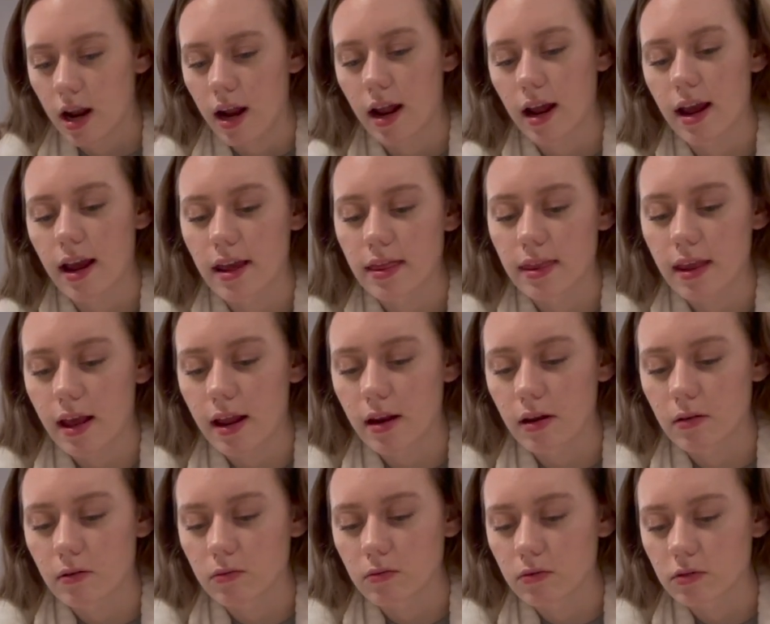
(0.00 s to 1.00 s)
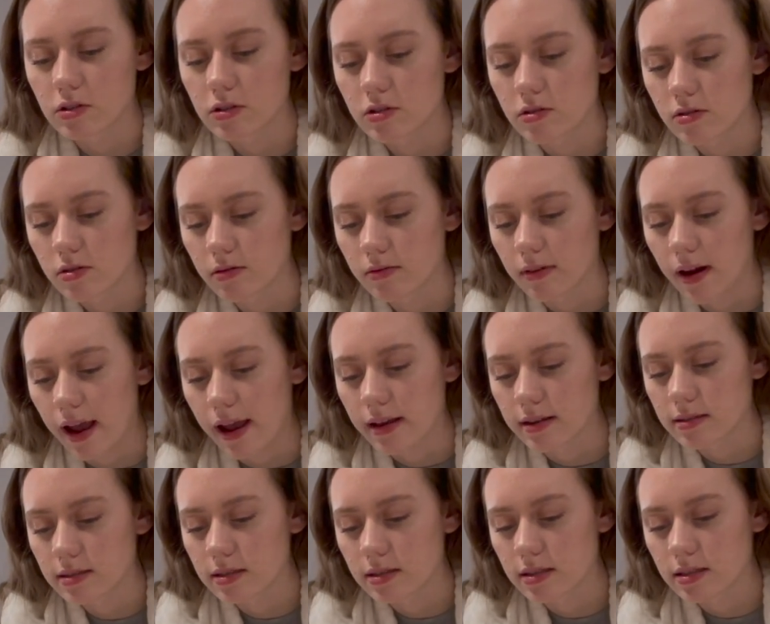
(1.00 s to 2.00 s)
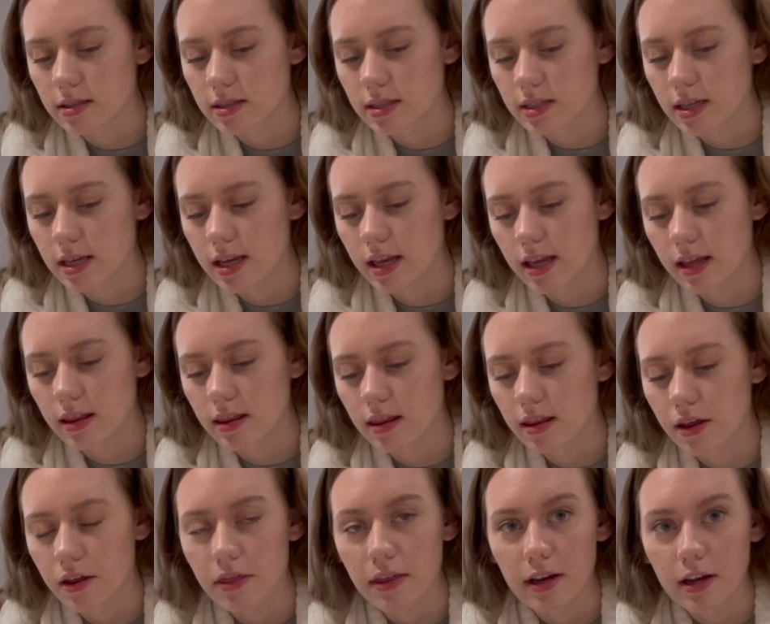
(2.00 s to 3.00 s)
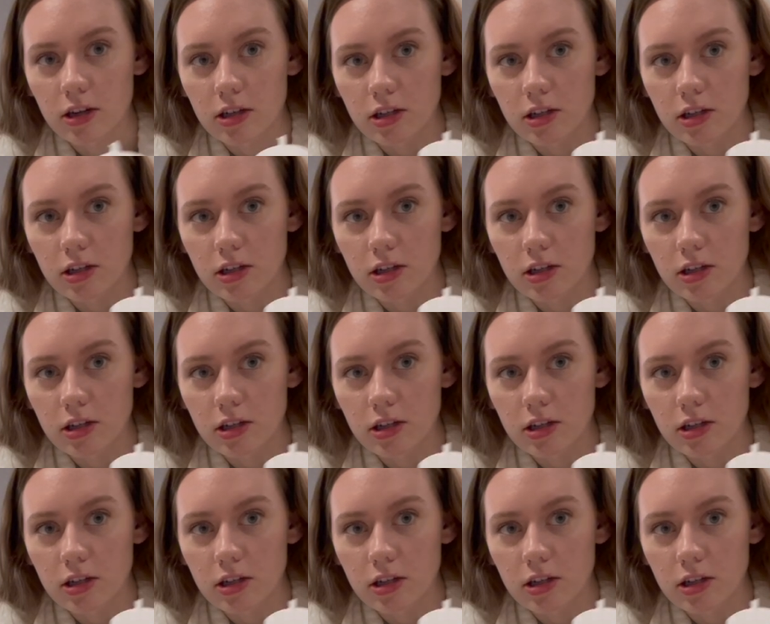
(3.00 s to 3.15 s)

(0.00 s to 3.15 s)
and then we'll do the rest in the thicker